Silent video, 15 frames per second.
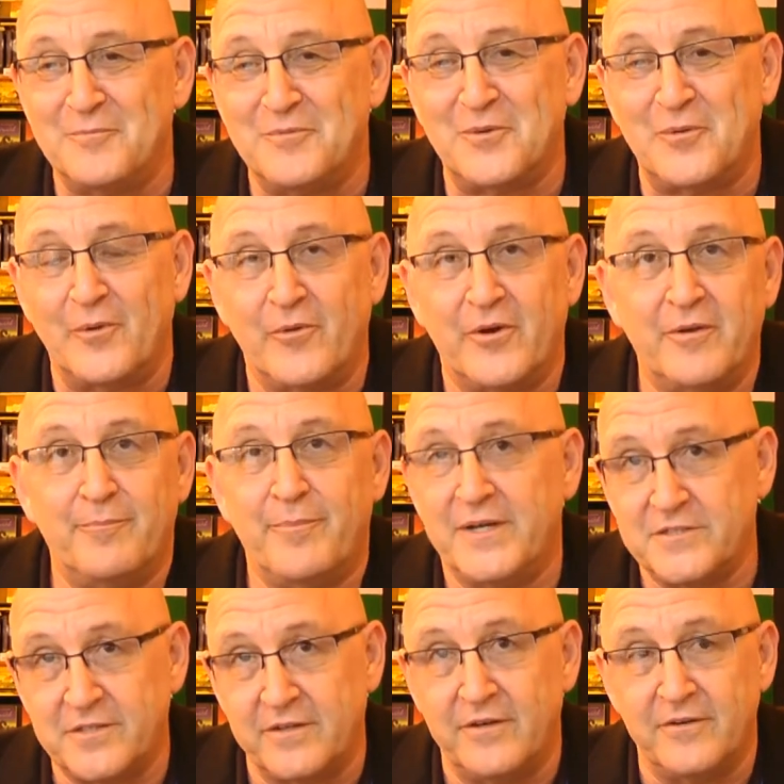So we wrote a
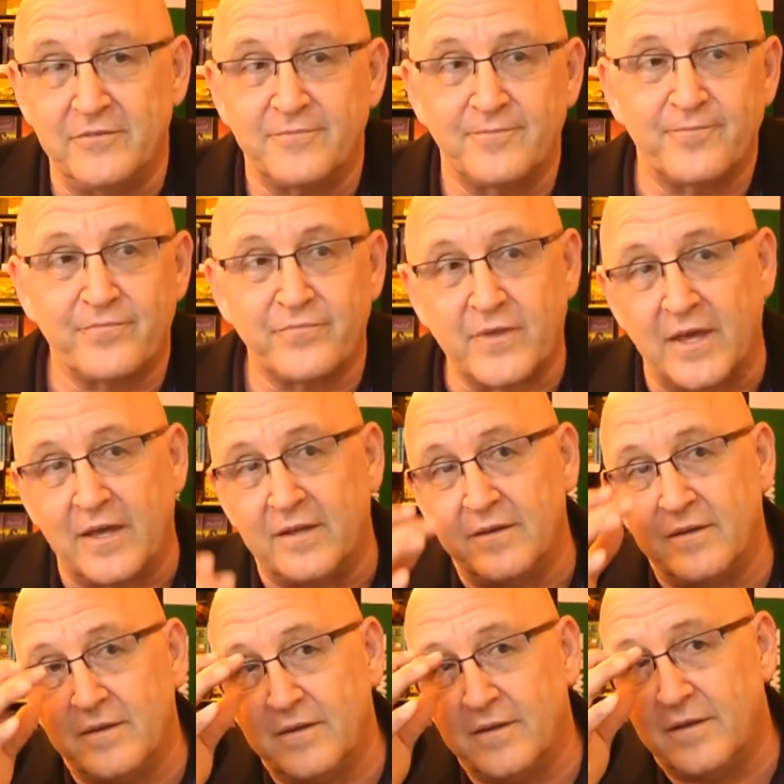bunch of those, and
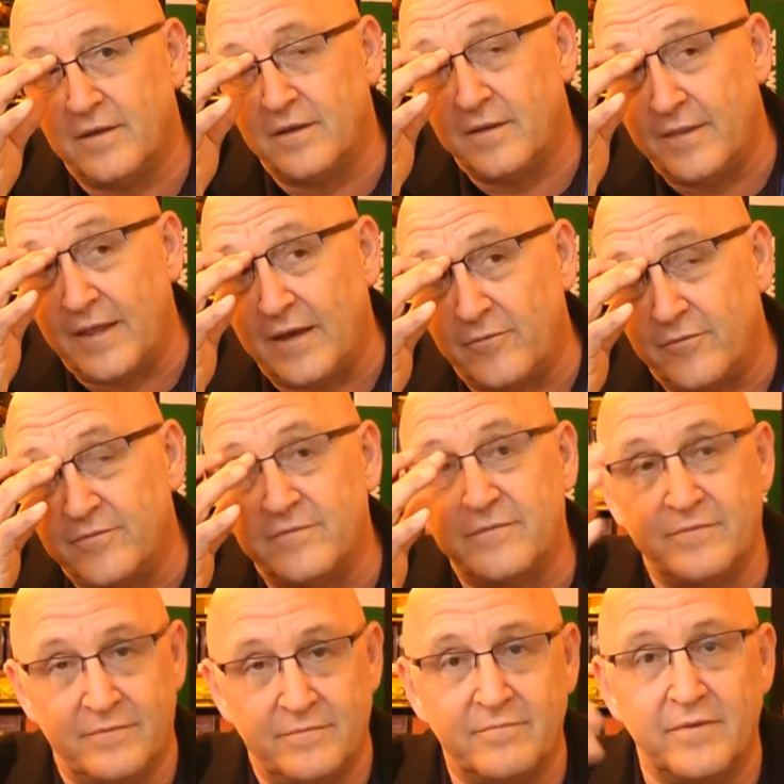that was
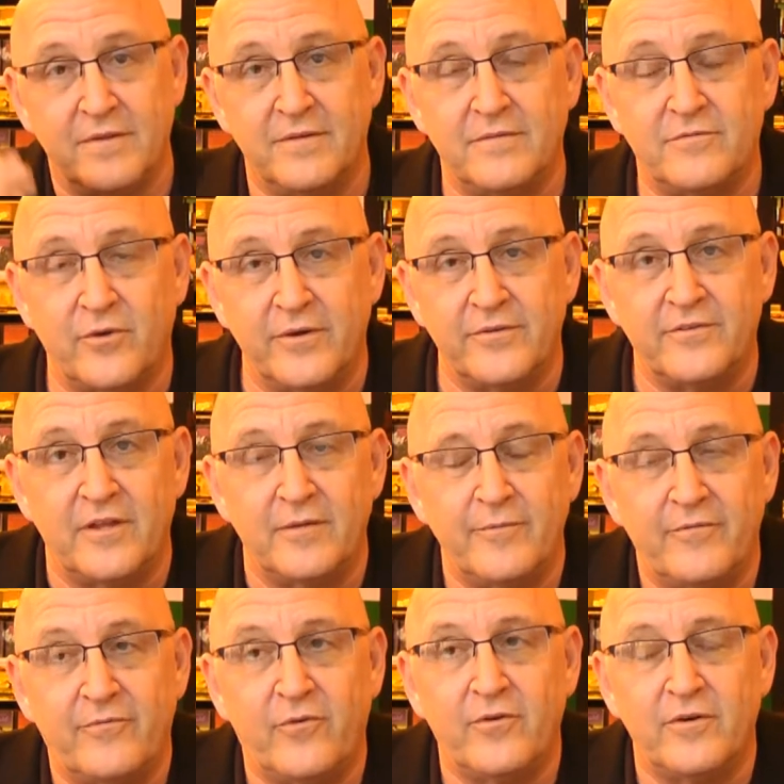the story I was telling
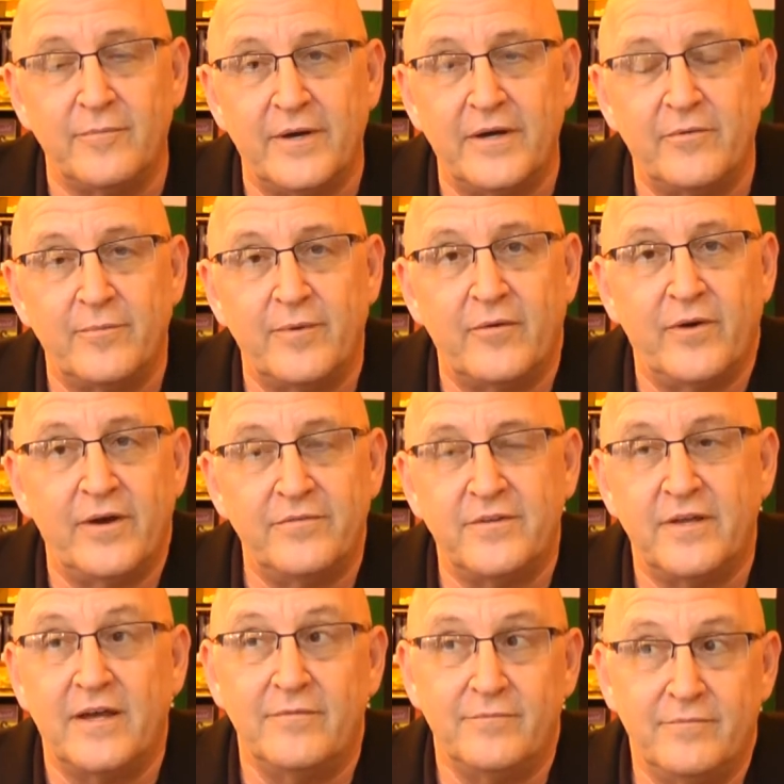before about when my wife
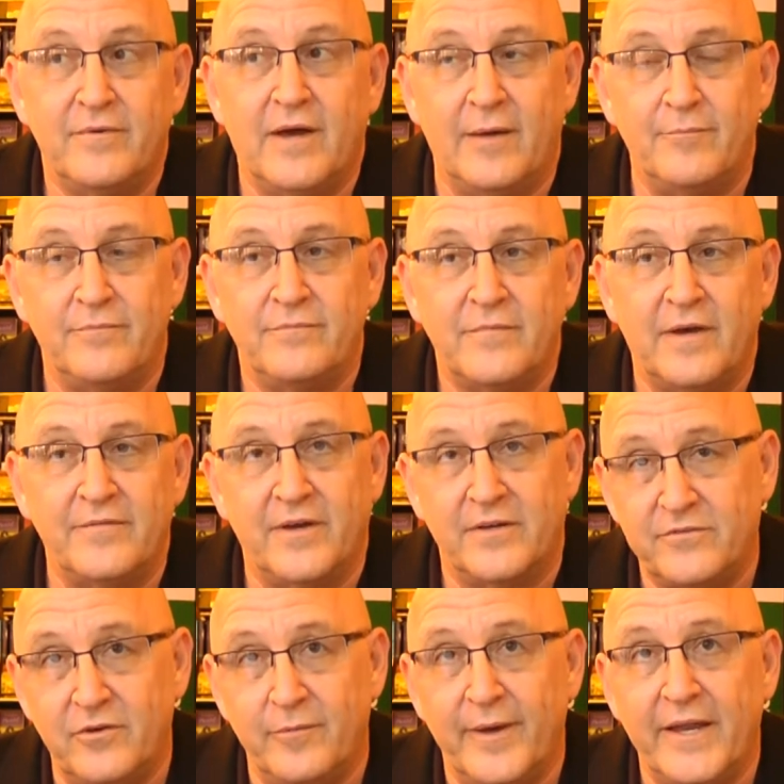said, I've
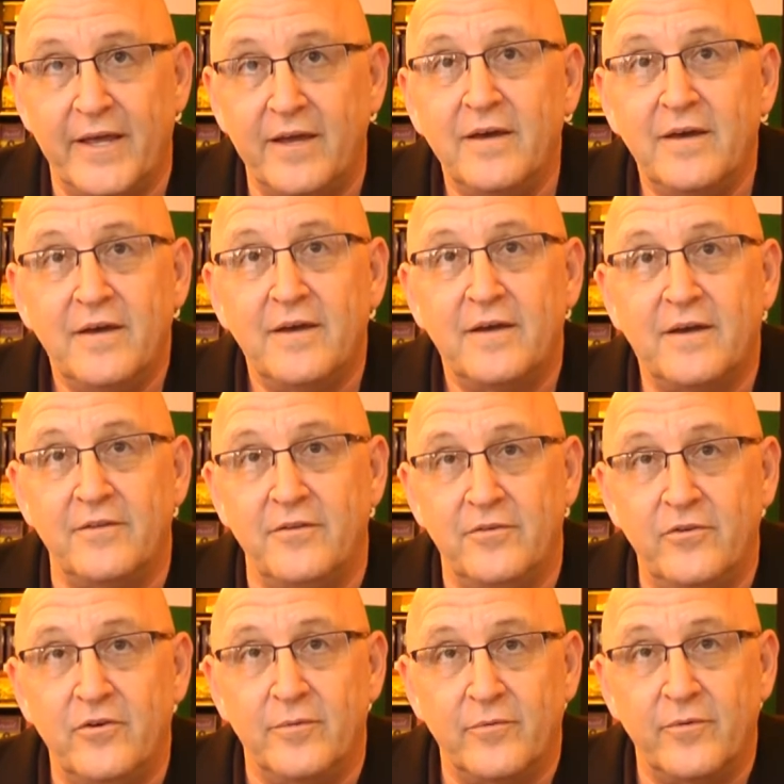got too many, what can you
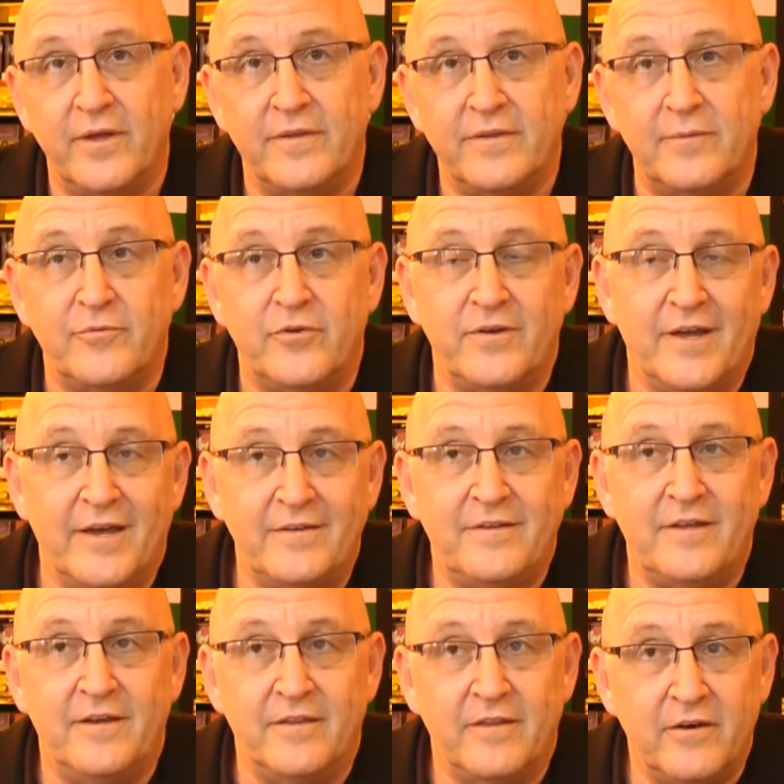do? We ended up doing
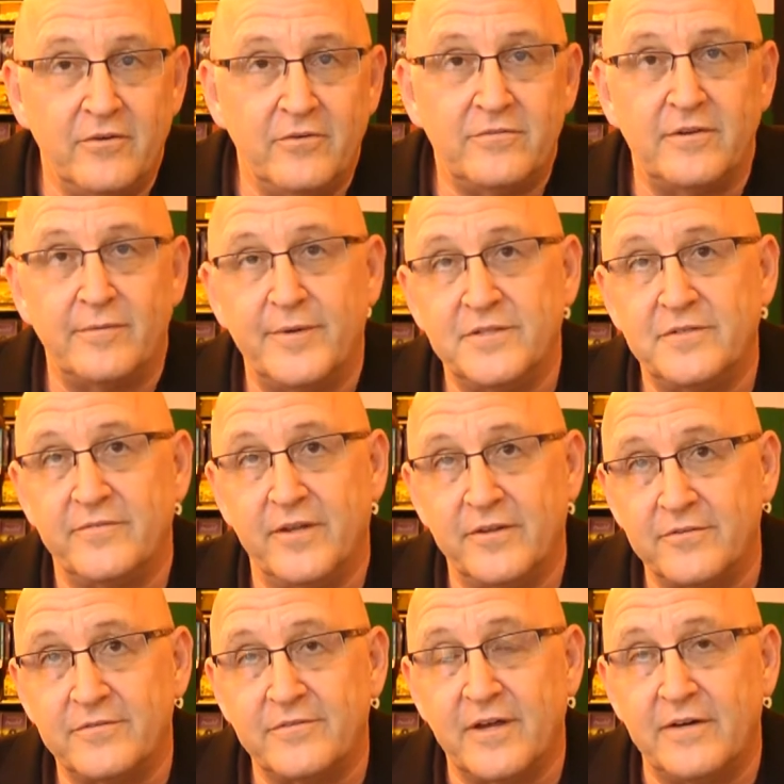19 of those and a bunch of
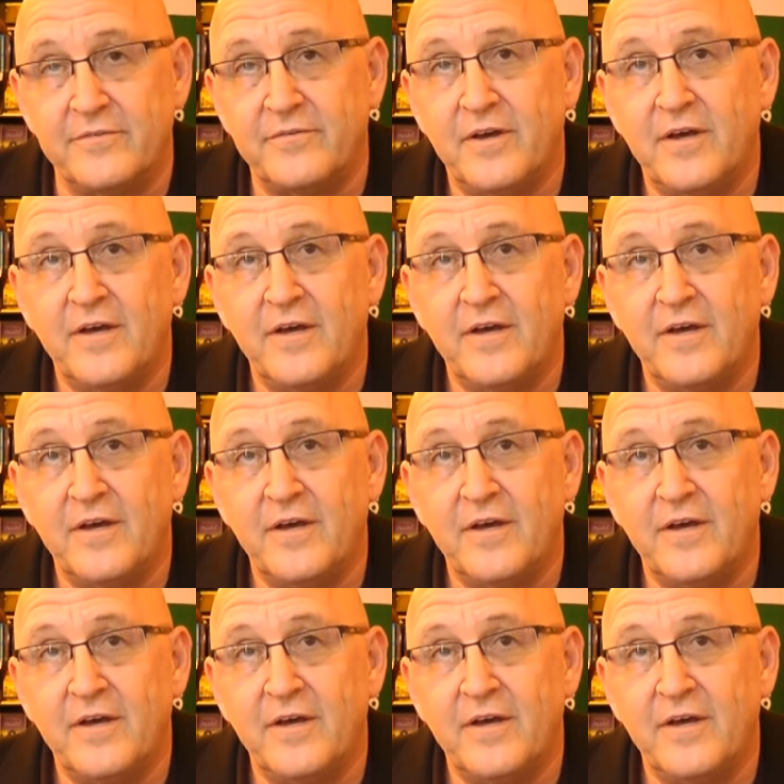other stuff,